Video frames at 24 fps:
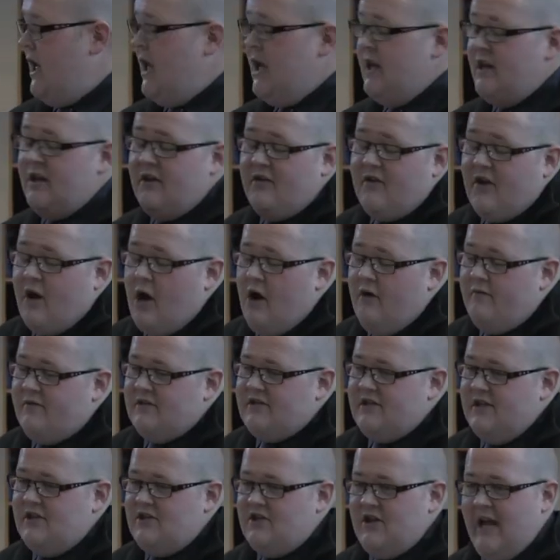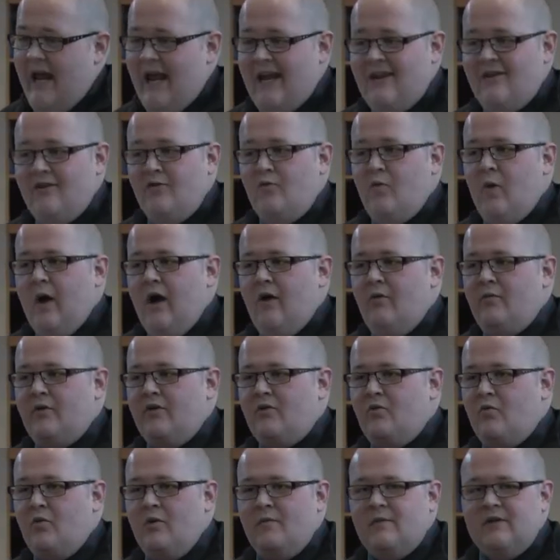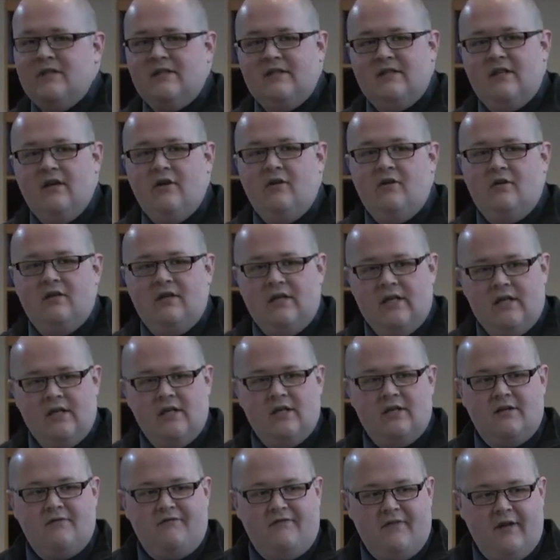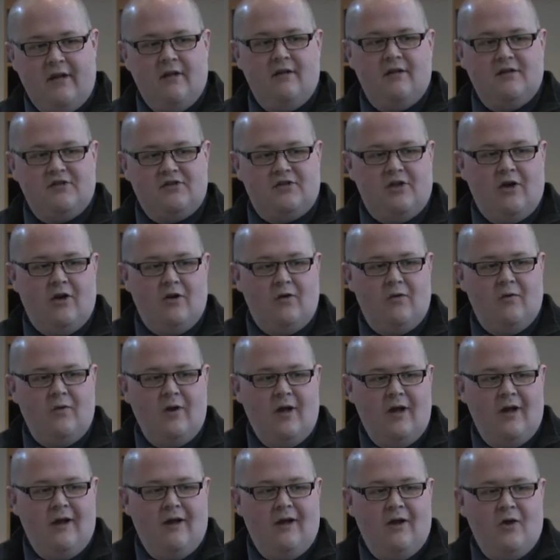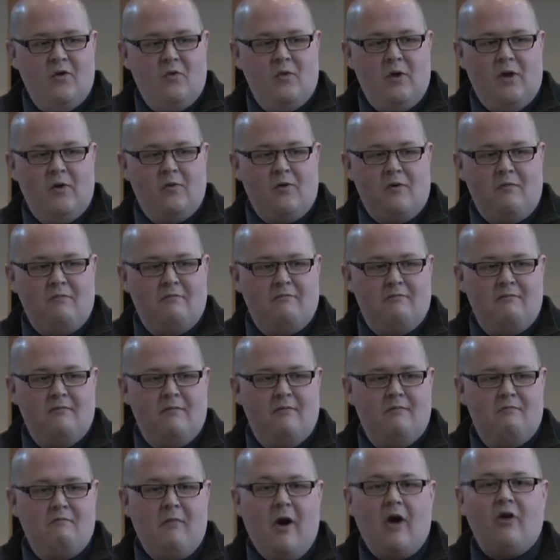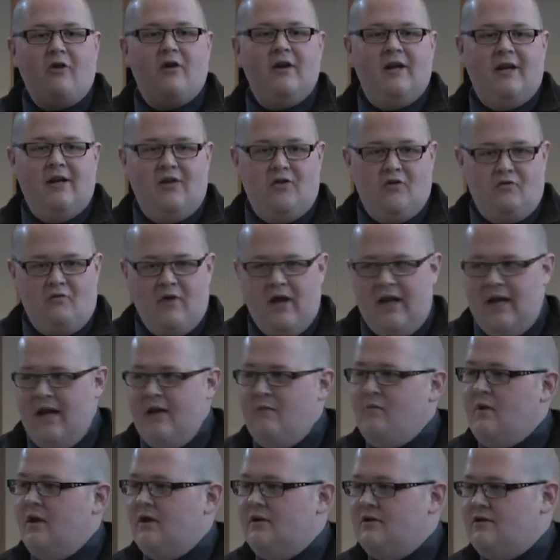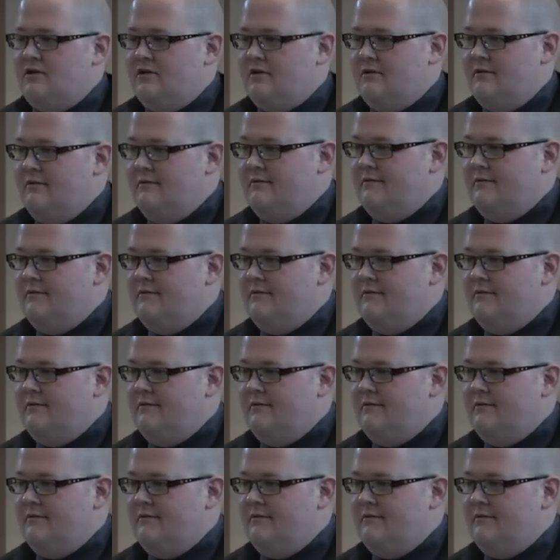Now, the conversation ended well, but the woman still didn't feel as though we were marketing the right image.